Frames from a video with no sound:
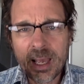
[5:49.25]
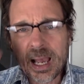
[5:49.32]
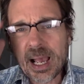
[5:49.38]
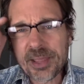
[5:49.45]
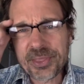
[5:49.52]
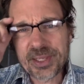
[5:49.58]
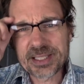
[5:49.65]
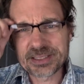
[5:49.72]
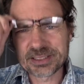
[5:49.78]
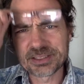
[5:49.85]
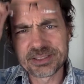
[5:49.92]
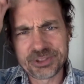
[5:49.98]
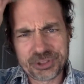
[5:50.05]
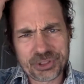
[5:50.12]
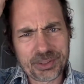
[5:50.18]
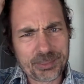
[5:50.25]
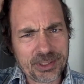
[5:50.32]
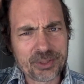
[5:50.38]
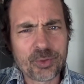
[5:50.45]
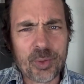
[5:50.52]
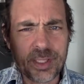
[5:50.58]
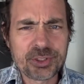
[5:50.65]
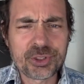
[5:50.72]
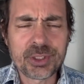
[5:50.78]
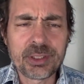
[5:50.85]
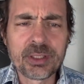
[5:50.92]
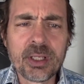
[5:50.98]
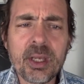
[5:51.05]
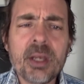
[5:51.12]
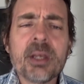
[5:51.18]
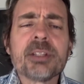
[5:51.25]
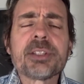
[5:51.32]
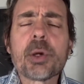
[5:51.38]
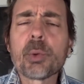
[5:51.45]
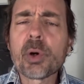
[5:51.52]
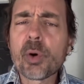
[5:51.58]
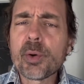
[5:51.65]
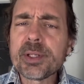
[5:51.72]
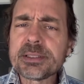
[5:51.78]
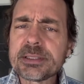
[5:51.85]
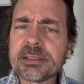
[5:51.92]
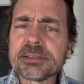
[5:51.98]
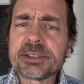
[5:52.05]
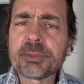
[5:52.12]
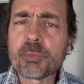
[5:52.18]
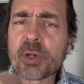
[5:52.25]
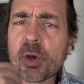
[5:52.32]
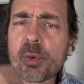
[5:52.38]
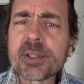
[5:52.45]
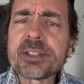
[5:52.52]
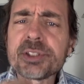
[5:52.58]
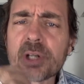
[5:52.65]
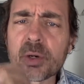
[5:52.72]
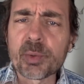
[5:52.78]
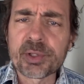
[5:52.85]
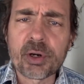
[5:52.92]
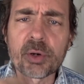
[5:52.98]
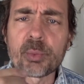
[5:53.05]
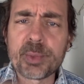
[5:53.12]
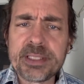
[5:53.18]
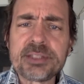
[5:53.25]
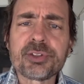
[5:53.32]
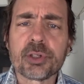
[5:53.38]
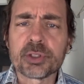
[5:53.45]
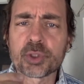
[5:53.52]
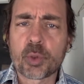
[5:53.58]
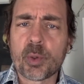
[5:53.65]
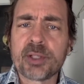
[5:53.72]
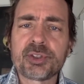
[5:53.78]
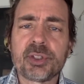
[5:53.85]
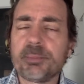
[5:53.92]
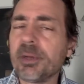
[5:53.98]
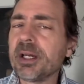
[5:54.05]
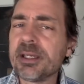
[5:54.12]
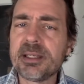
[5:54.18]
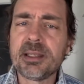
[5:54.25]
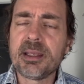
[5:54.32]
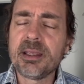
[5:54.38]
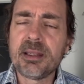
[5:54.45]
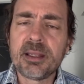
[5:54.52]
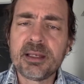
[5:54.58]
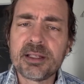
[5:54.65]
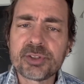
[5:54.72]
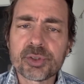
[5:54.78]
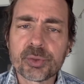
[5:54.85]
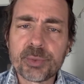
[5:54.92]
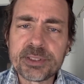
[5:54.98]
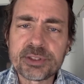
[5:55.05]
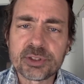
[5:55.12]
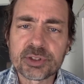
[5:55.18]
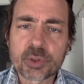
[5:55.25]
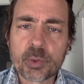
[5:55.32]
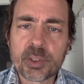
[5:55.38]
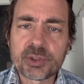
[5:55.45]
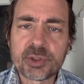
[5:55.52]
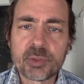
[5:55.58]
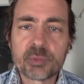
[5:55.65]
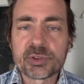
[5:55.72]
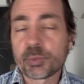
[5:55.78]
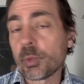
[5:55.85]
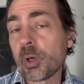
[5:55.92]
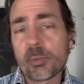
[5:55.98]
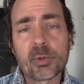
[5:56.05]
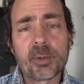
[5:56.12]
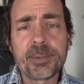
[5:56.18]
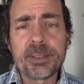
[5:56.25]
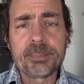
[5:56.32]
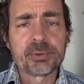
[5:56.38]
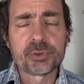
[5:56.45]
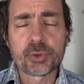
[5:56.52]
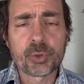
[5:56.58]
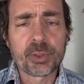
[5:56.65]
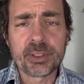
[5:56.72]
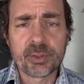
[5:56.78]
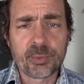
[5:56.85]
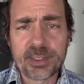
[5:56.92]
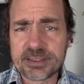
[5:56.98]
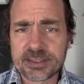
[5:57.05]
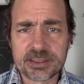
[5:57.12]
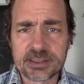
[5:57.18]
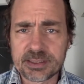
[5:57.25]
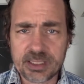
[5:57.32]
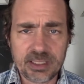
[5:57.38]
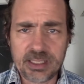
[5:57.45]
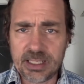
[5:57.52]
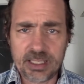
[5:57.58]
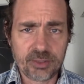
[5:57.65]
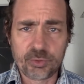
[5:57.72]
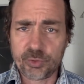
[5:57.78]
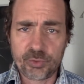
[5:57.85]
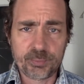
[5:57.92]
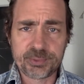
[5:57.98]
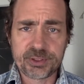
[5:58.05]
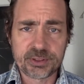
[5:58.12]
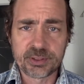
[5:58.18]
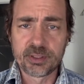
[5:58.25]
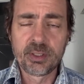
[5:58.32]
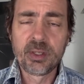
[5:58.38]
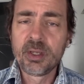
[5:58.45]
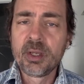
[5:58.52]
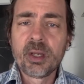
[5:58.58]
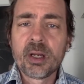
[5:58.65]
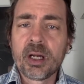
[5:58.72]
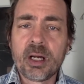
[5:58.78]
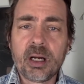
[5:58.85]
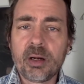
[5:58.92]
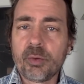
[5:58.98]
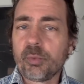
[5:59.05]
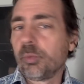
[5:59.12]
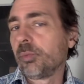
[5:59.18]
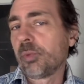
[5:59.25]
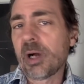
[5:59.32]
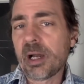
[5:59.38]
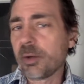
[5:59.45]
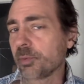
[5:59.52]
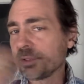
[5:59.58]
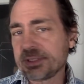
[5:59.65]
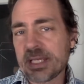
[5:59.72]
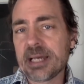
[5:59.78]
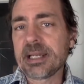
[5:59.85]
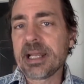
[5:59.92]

I think it's a legitimate question. So we always start with our research question. My initial research question was, why were people joining the racist skinhead groups? Why was that